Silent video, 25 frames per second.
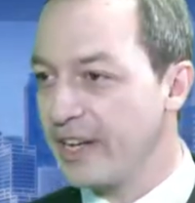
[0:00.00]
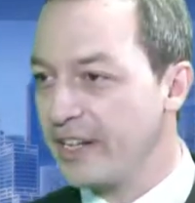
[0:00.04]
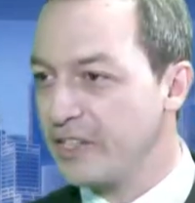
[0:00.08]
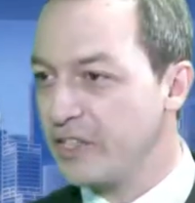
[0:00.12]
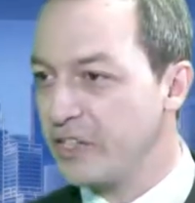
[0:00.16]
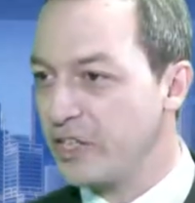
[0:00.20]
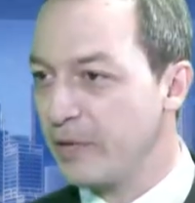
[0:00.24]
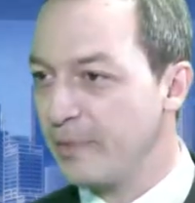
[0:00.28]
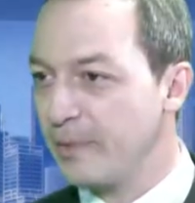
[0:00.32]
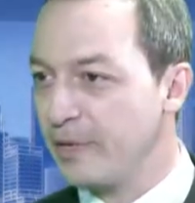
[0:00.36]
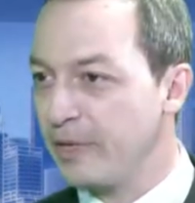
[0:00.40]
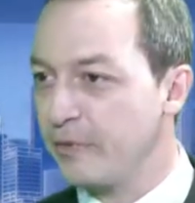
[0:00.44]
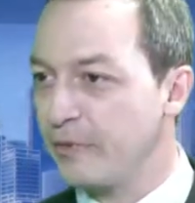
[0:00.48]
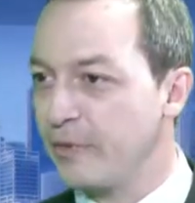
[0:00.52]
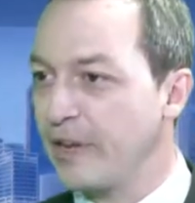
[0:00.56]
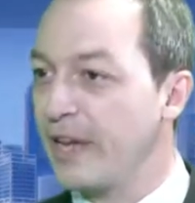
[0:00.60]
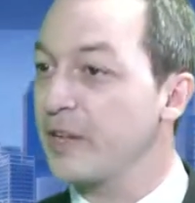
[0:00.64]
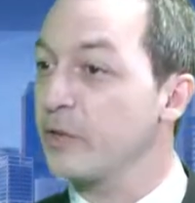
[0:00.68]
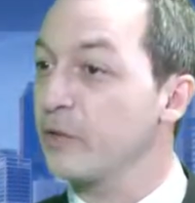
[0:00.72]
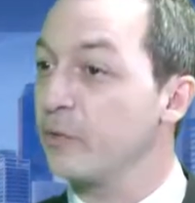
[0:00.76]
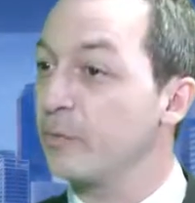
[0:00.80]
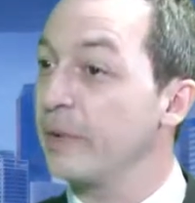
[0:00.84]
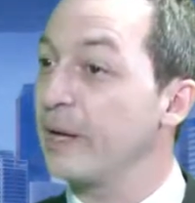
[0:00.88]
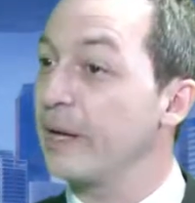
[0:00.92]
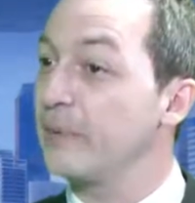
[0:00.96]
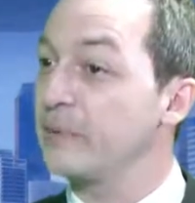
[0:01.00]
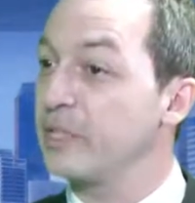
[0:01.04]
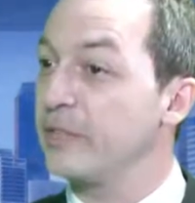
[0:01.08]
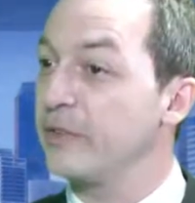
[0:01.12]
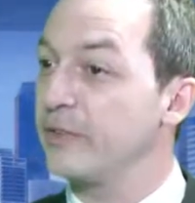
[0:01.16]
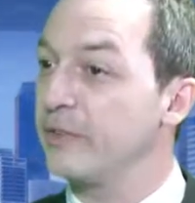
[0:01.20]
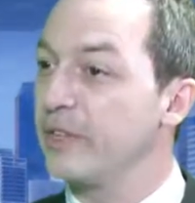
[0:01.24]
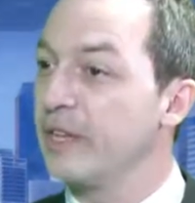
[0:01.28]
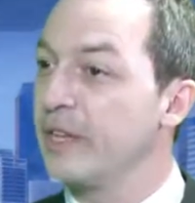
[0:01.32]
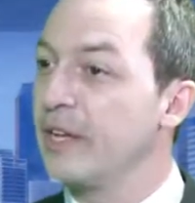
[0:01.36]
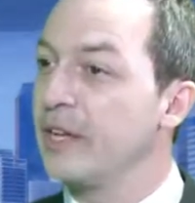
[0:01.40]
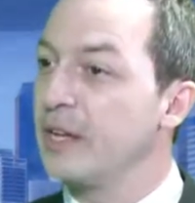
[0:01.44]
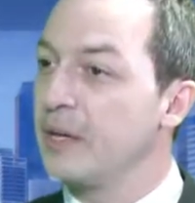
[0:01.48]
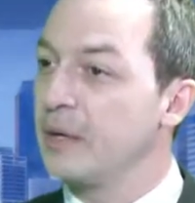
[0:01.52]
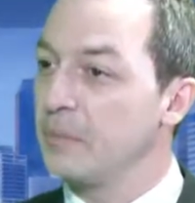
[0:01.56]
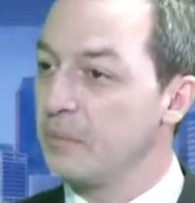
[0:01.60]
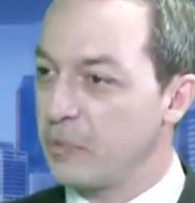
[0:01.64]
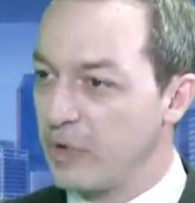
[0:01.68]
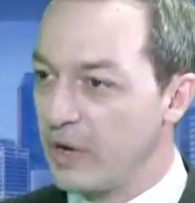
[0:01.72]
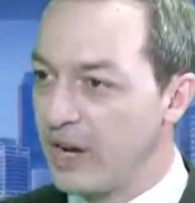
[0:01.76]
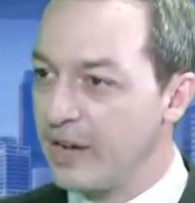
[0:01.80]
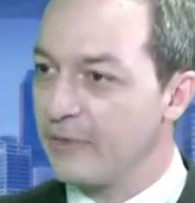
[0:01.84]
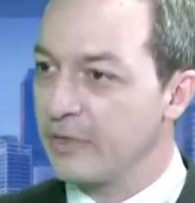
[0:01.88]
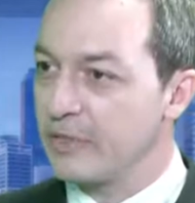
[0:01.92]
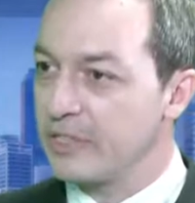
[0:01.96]
HDB flat or perhaps even
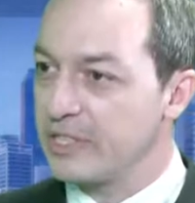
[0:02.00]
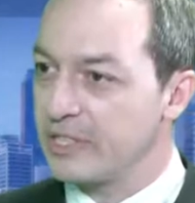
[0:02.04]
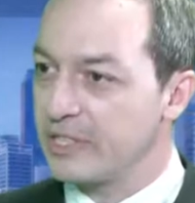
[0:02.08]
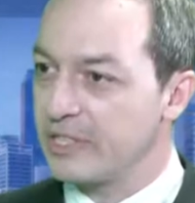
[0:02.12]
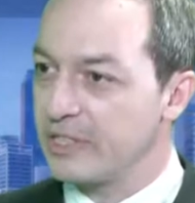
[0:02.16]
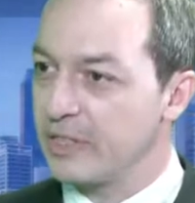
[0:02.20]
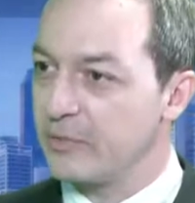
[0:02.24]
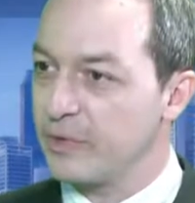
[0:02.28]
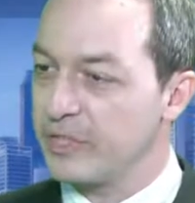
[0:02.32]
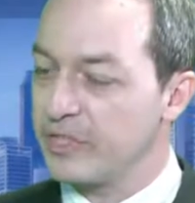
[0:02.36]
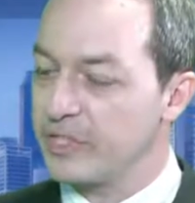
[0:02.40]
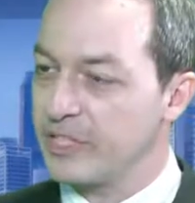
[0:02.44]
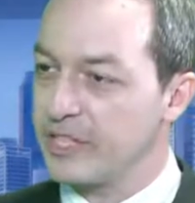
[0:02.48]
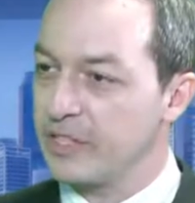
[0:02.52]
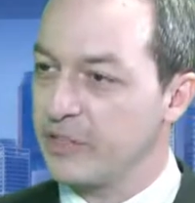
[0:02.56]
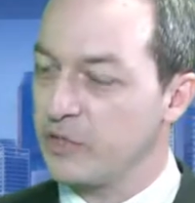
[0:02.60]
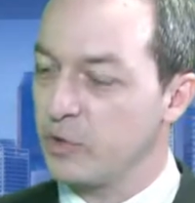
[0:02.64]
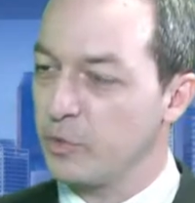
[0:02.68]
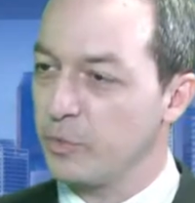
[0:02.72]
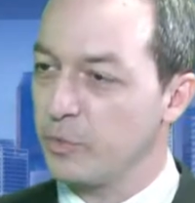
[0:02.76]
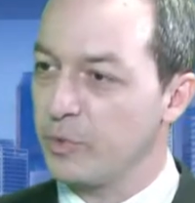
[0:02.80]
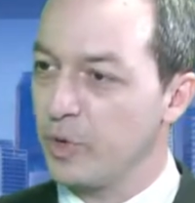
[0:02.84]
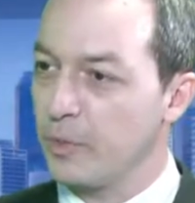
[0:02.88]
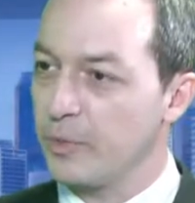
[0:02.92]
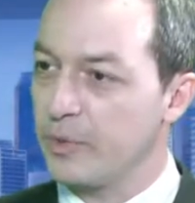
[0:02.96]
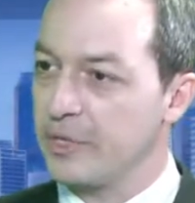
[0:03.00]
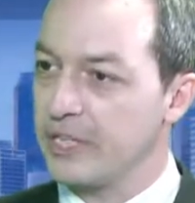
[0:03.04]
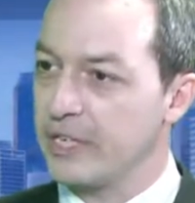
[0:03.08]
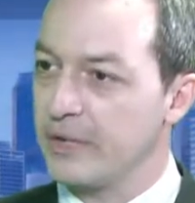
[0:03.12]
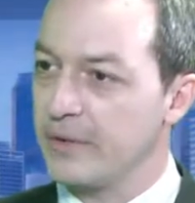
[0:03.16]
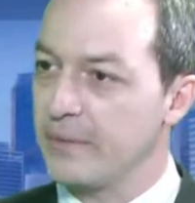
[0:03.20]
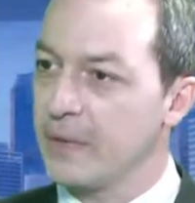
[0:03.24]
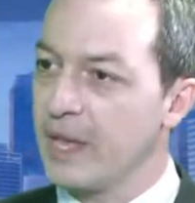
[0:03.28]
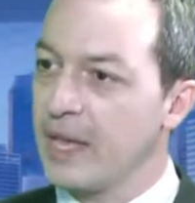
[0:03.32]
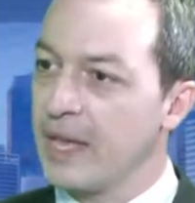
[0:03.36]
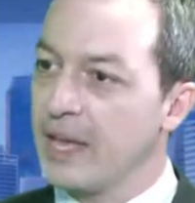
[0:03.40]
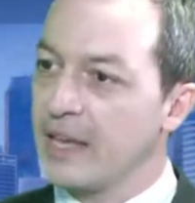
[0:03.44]
private uh, residential property.